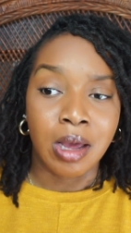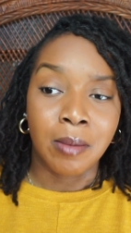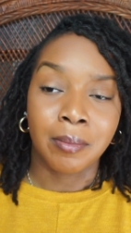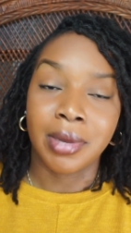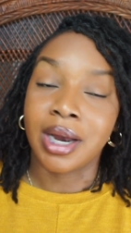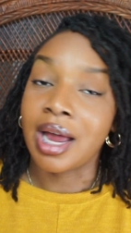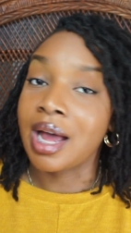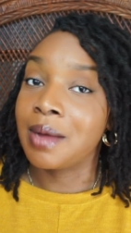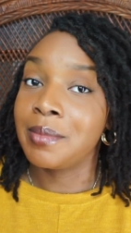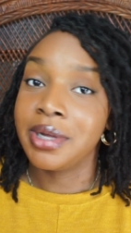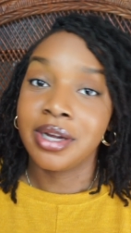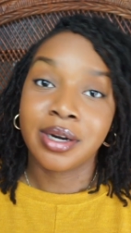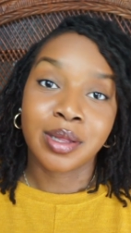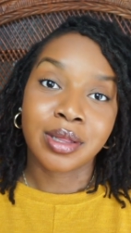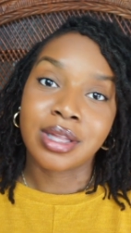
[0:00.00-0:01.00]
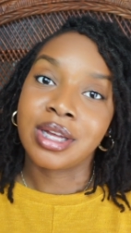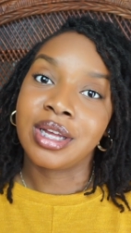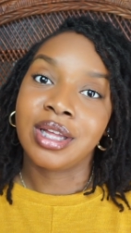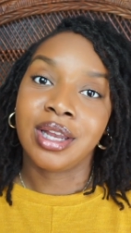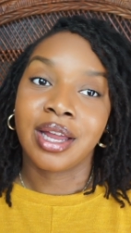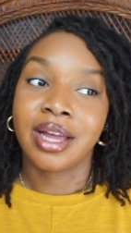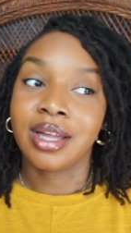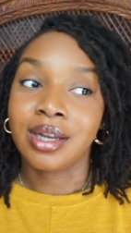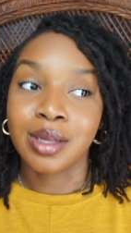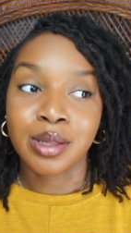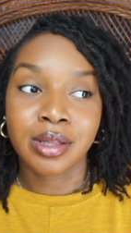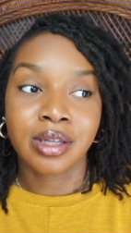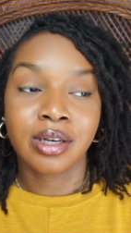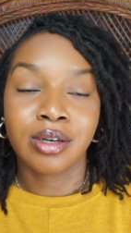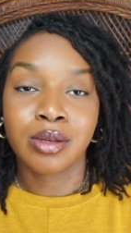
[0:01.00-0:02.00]
but I'm here to say, like,
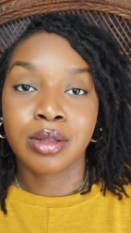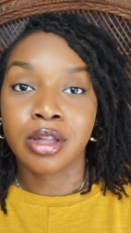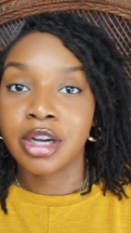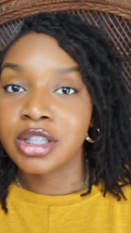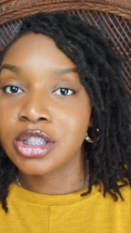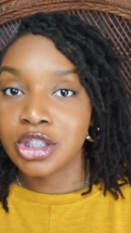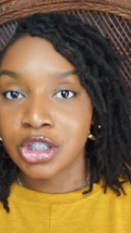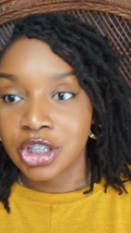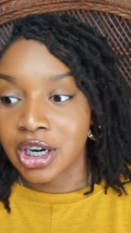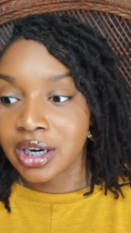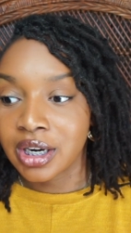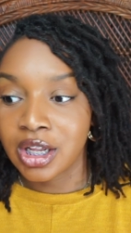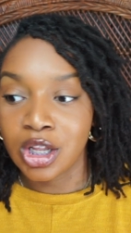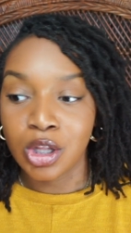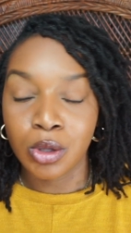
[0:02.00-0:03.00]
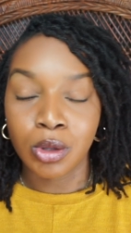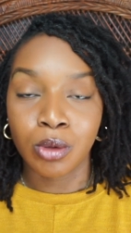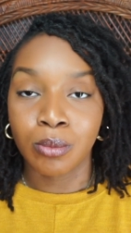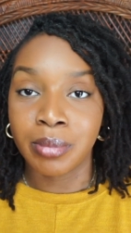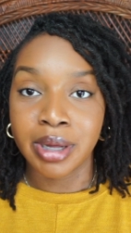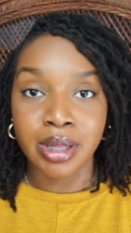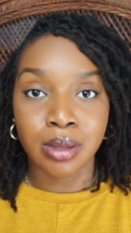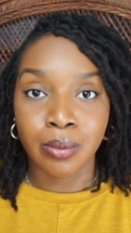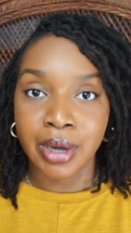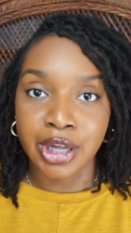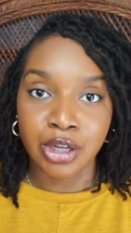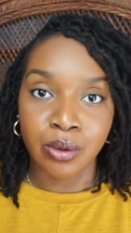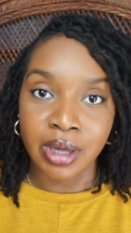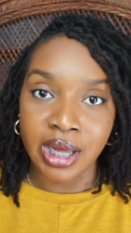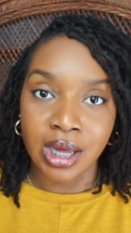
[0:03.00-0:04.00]
listen, start the journey the best way
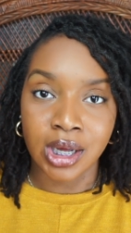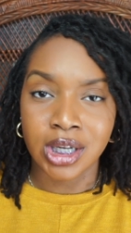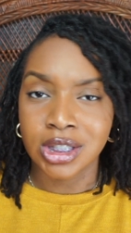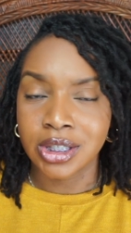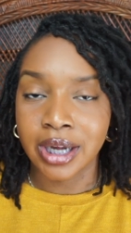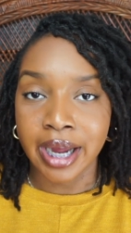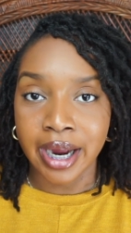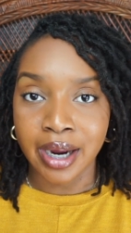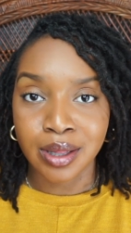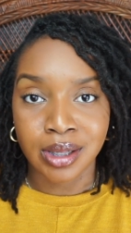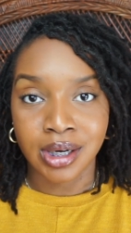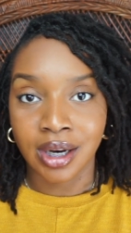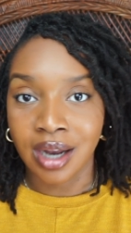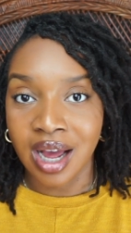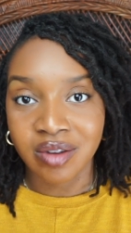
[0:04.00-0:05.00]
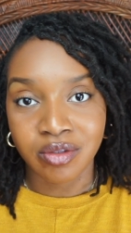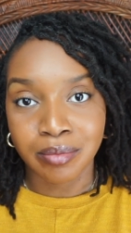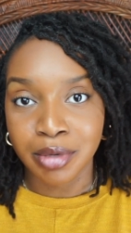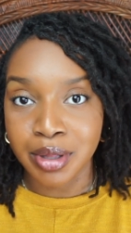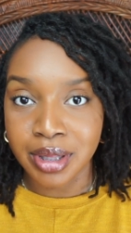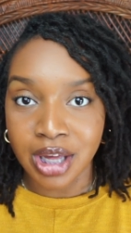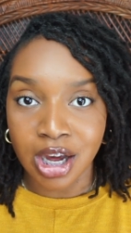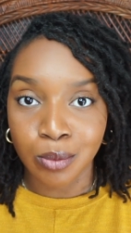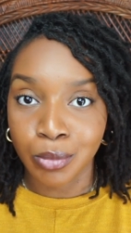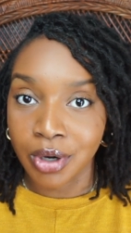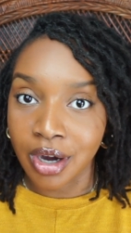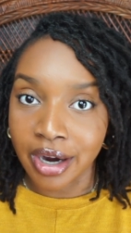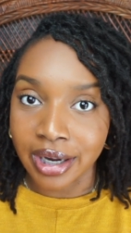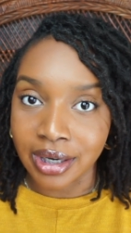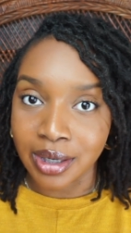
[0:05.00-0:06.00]
you can, because your hair is going to lock from your scalp
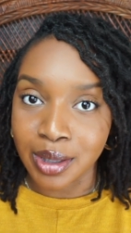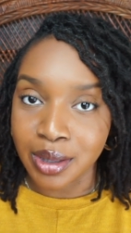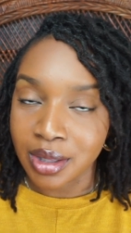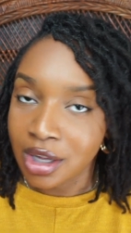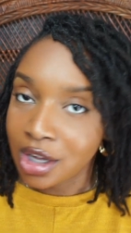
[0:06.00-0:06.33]
regardless.